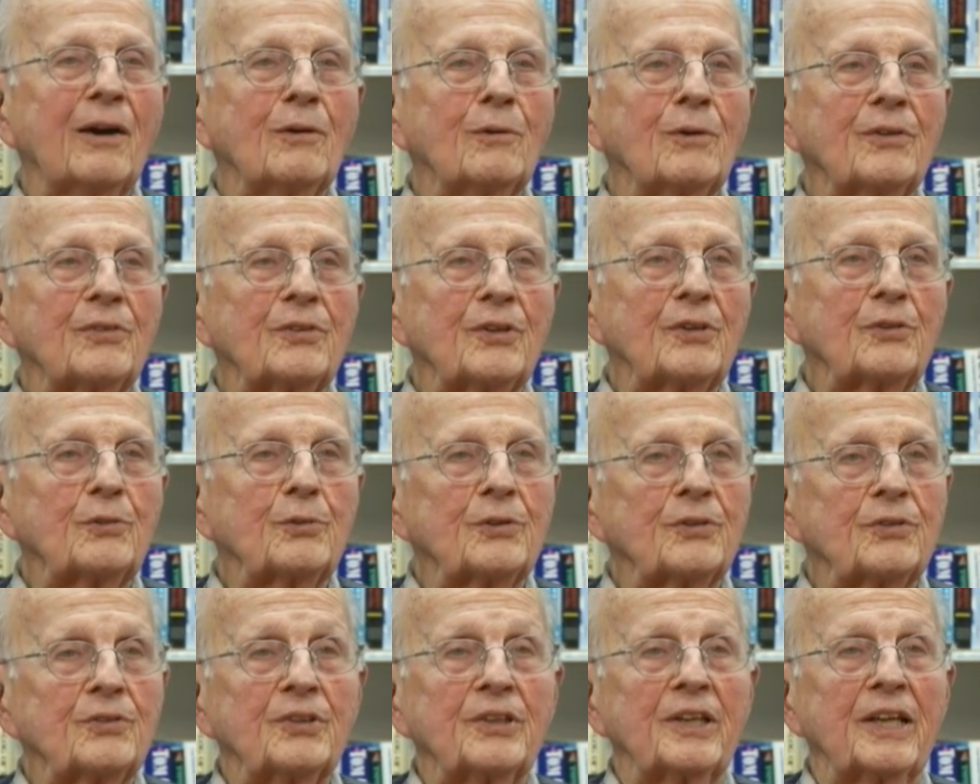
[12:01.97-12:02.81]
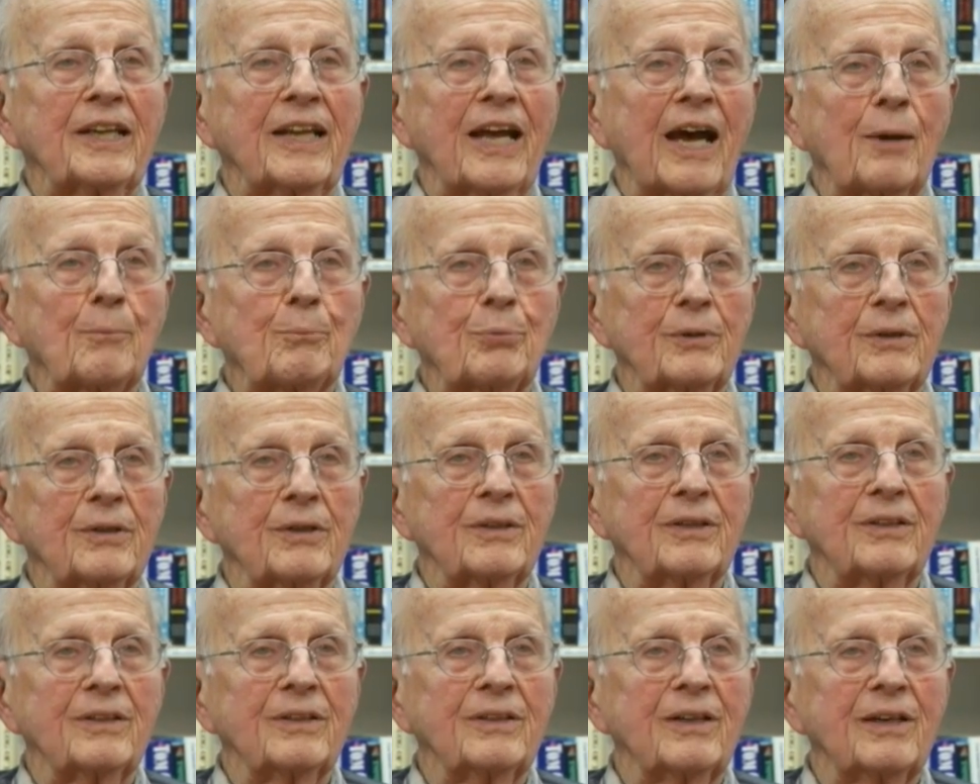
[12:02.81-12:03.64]
I was interested in
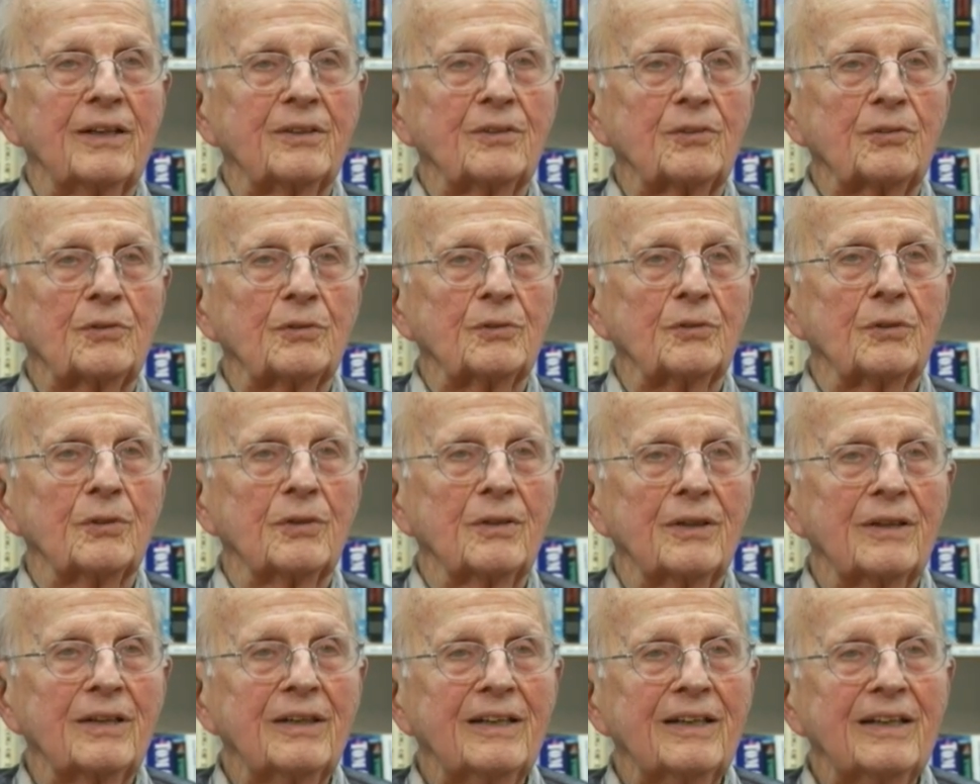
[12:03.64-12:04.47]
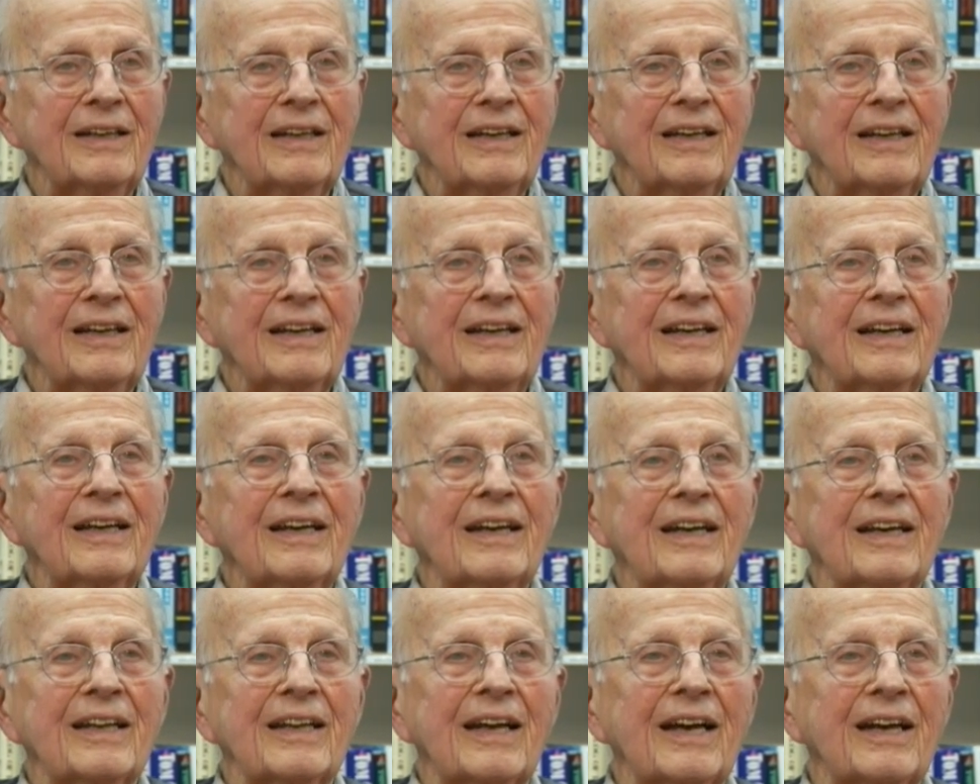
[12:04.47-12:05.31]
opera in high school,
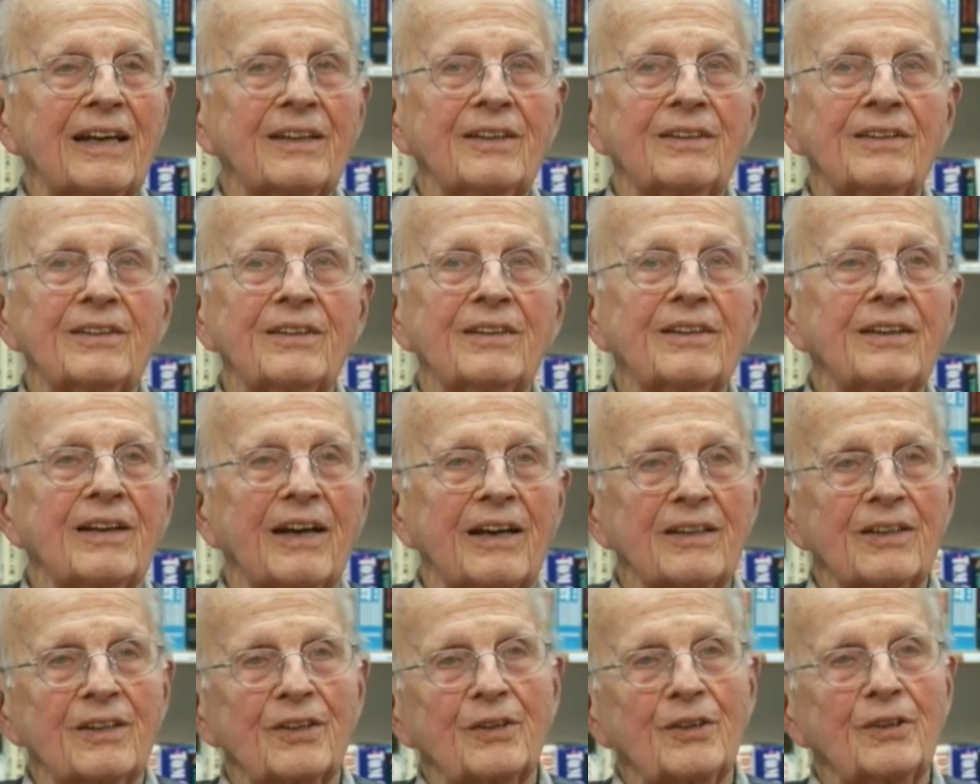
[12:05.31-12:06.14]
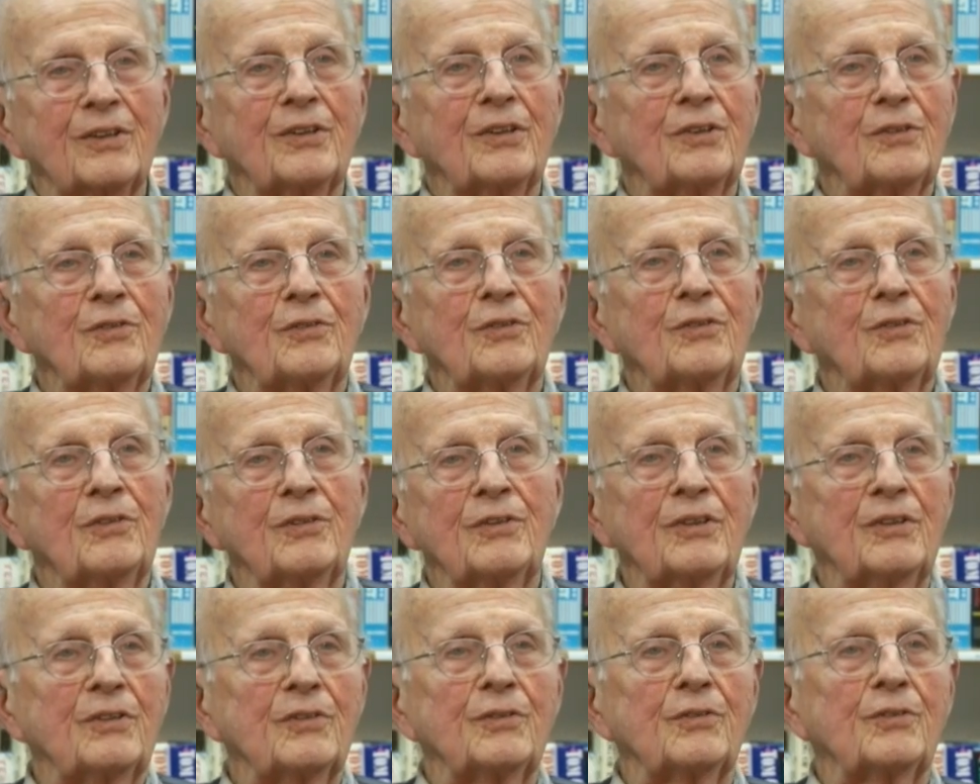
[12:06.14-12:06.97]
and I learned
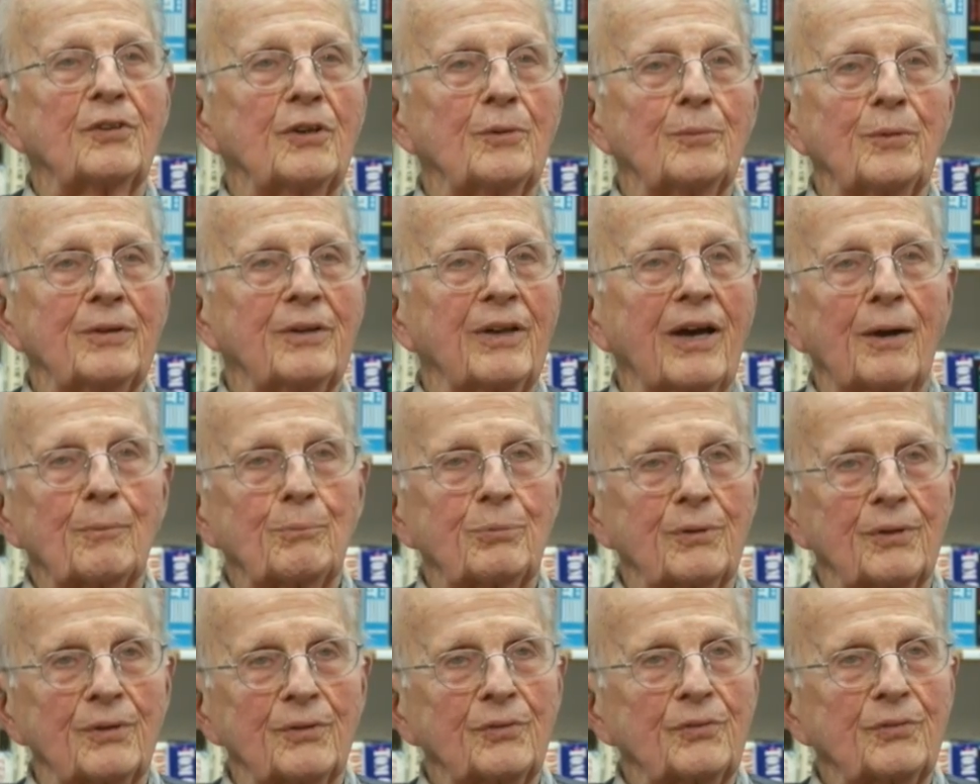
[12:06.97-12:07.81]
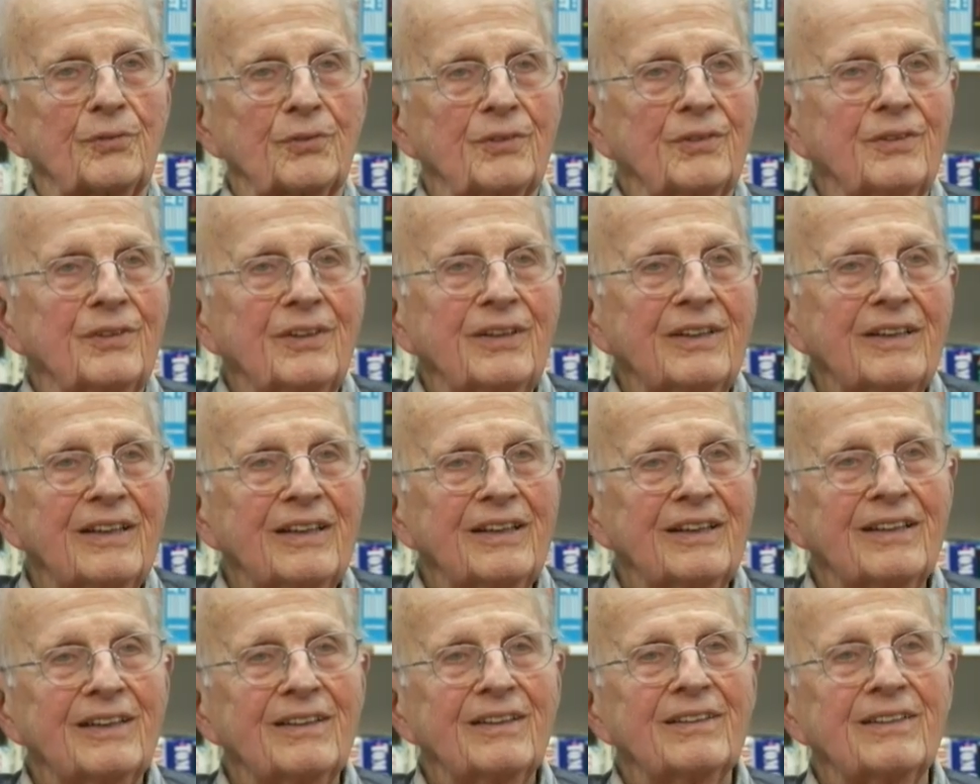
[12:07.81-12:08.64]
these German operas
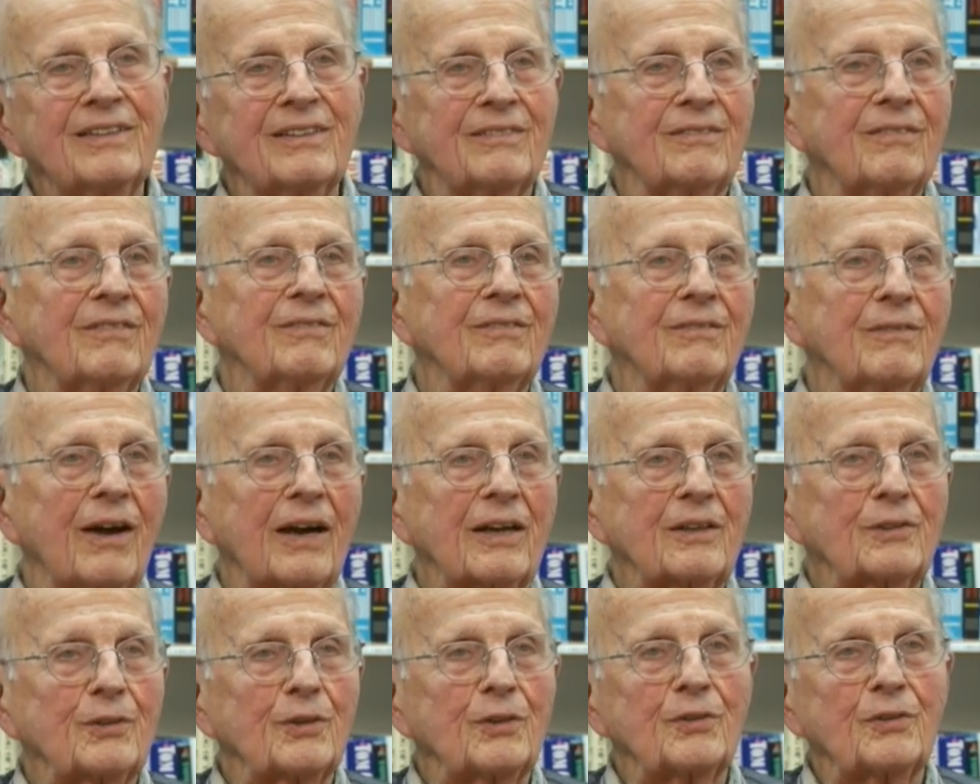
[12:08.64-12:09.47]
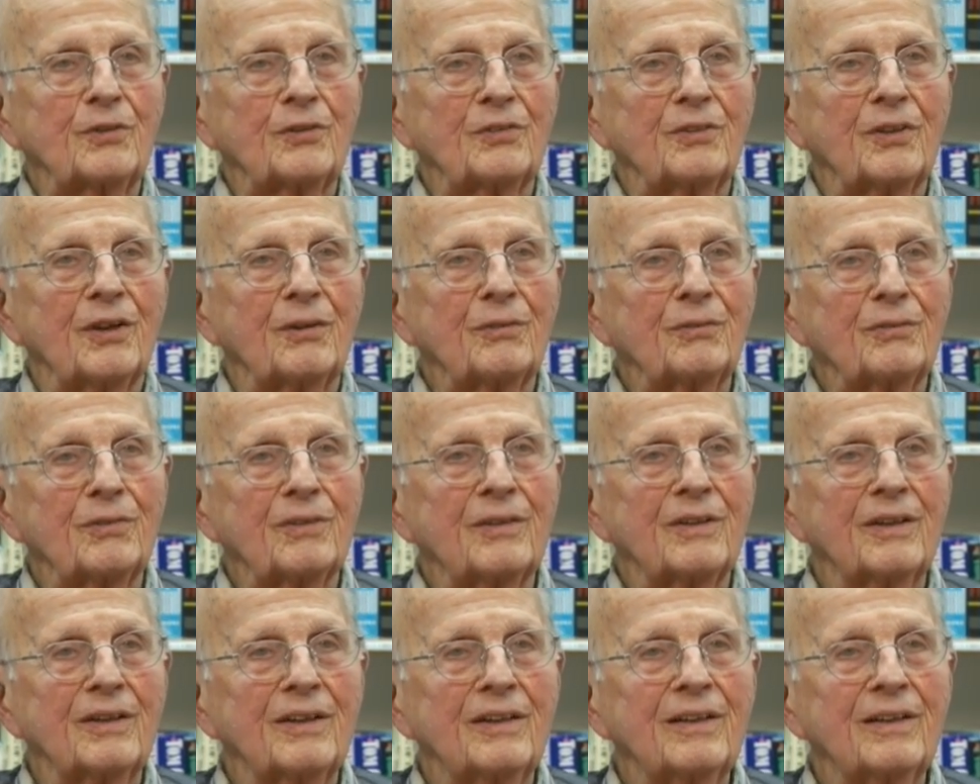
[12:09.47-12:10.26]
and Wagner's stuff.